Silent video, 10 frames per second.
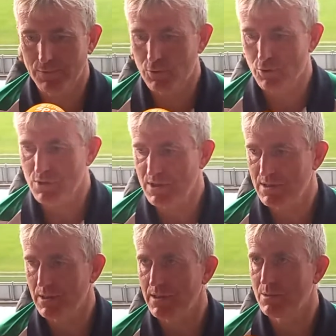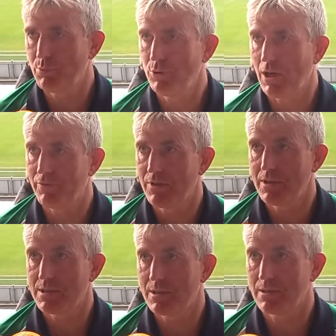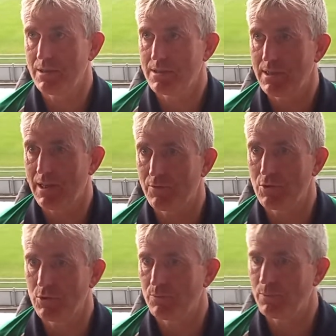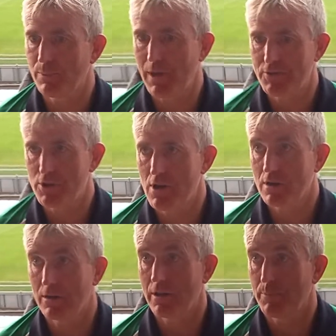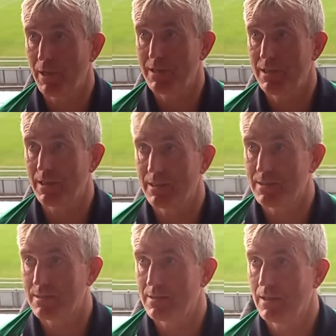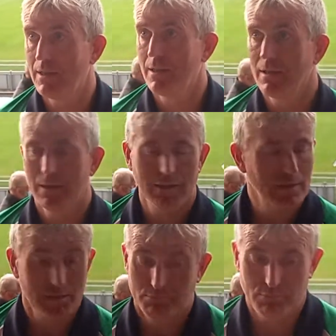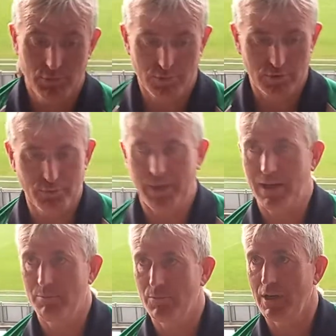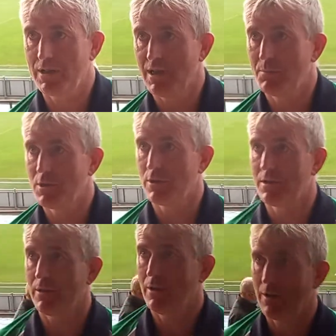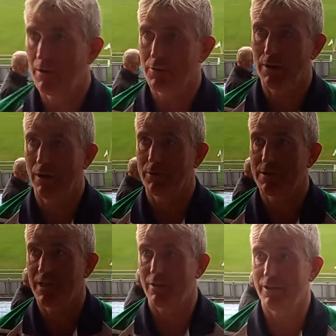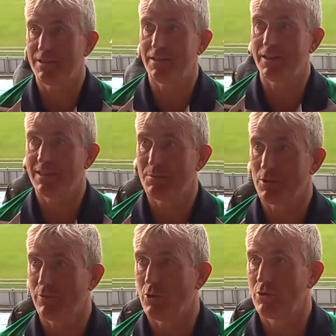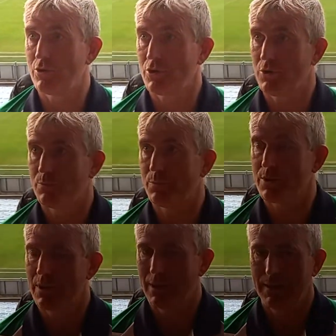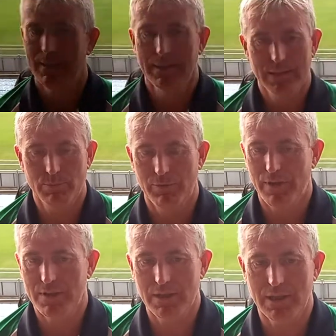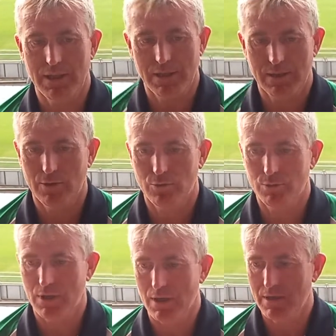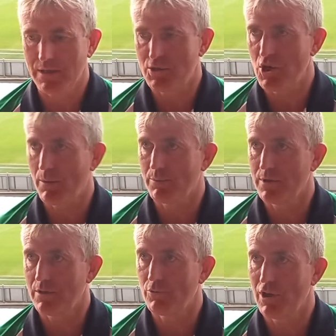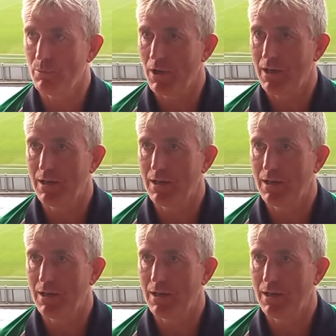trust these guys to pull off these saves, Patrick Horgan on a penalty like he's back in 9 times out of 10 or 99 times out of 100, But to be fair to Nicky, he did his job and did it really well.